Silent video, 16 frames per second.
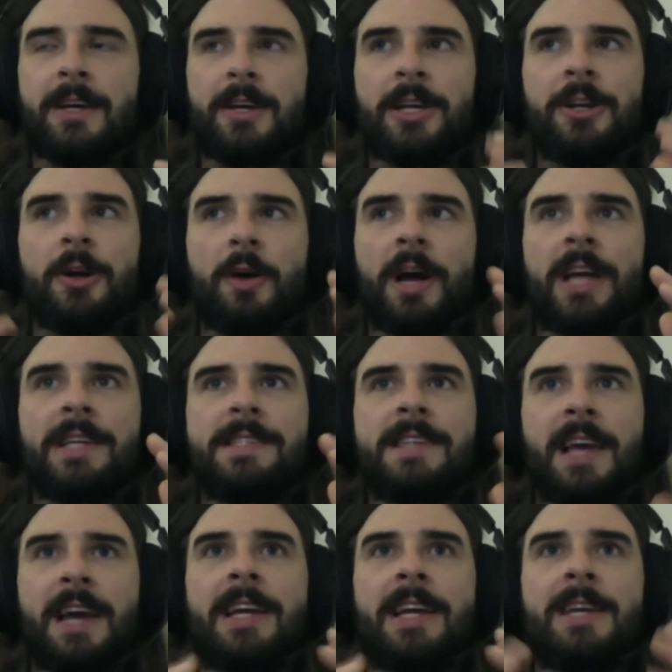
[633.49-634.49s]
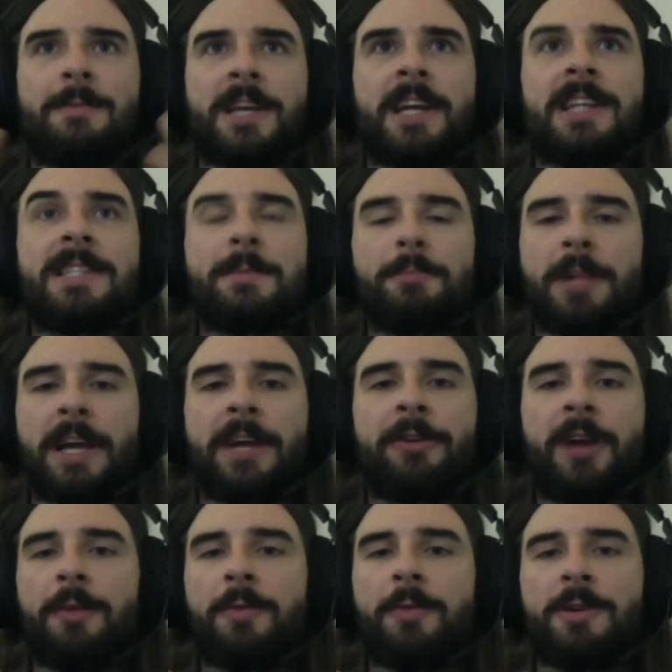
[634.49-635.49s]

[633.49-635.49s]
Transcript: I keep saying it's a playground.